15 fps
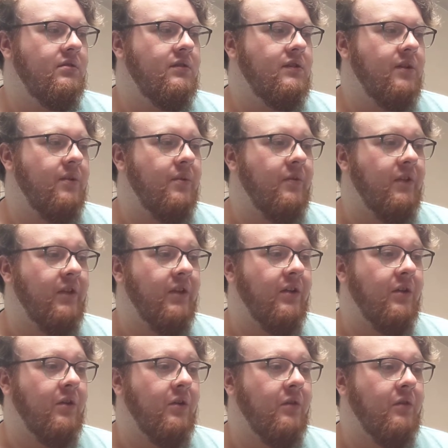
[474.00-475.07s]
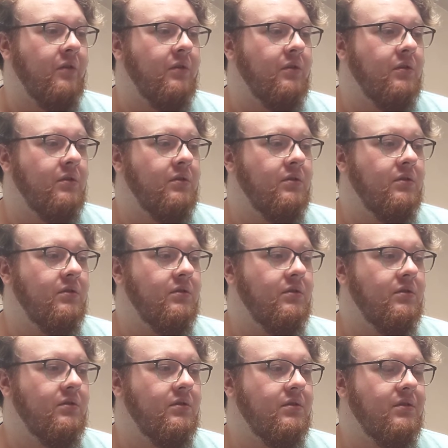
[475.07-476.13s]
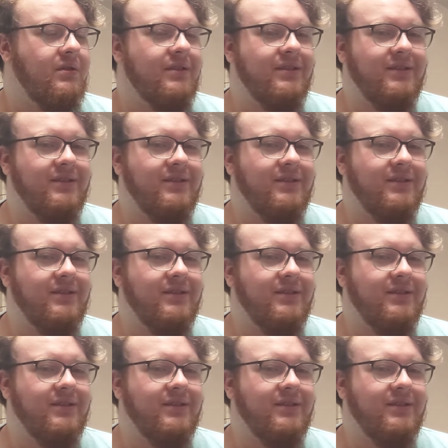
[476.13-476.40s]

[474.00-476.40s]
stop feeling awful. I